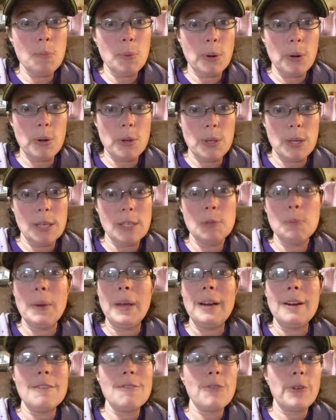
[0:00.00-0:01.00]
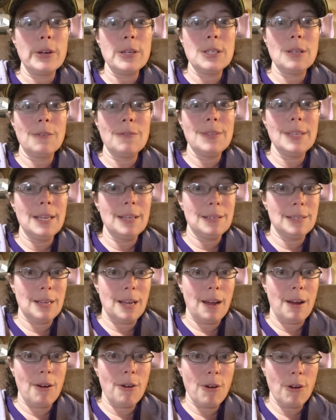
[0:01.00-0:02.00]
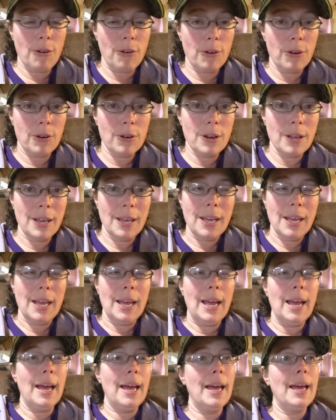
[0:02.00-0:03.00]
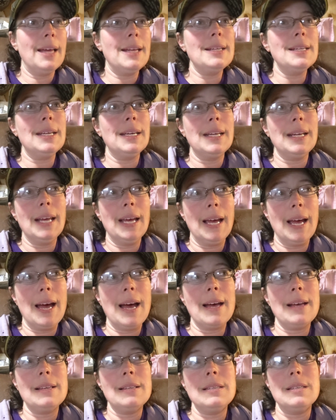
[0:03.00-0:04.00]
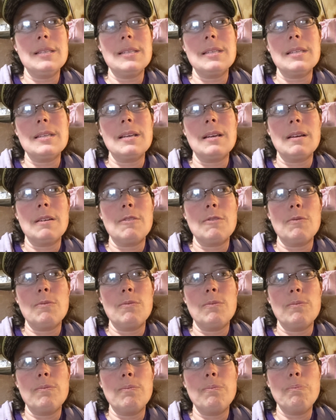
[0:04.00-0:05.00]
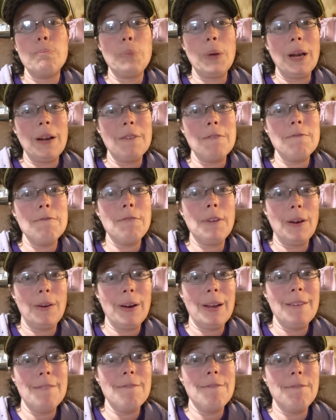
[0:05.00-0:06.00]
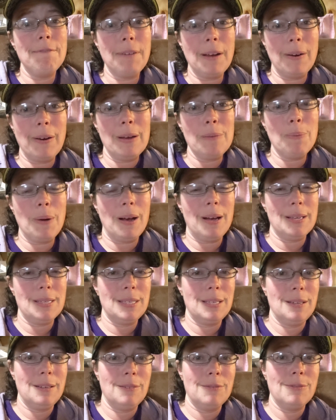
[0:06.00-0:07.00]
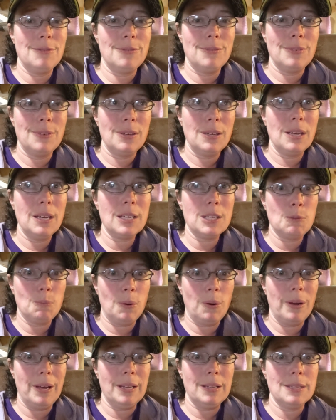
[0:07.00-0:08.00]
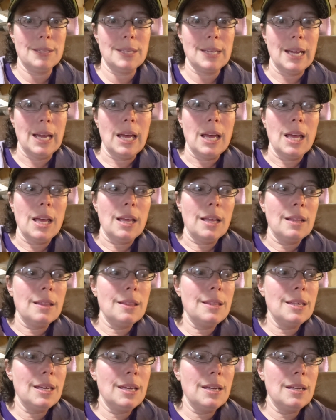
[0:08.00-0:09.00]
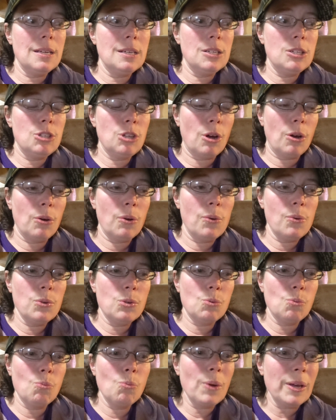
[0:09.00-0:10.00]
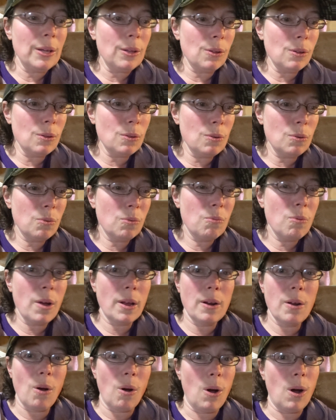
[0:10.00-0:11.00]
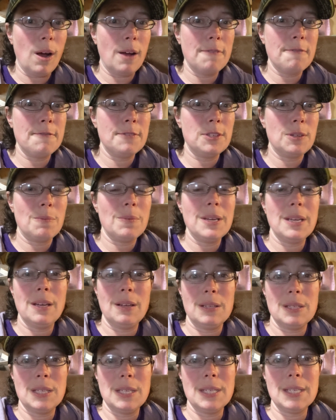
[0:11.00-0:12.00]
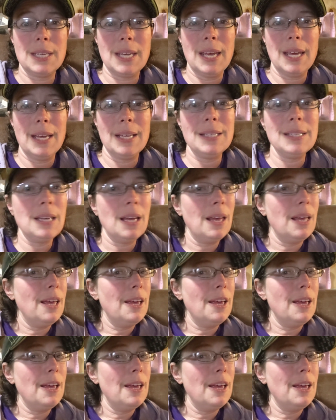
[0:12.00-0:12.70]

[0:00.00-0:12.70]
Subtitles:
birth has been in front of the entire herd, and it has been a very, very positive experience. The does will run off somebody else's kids,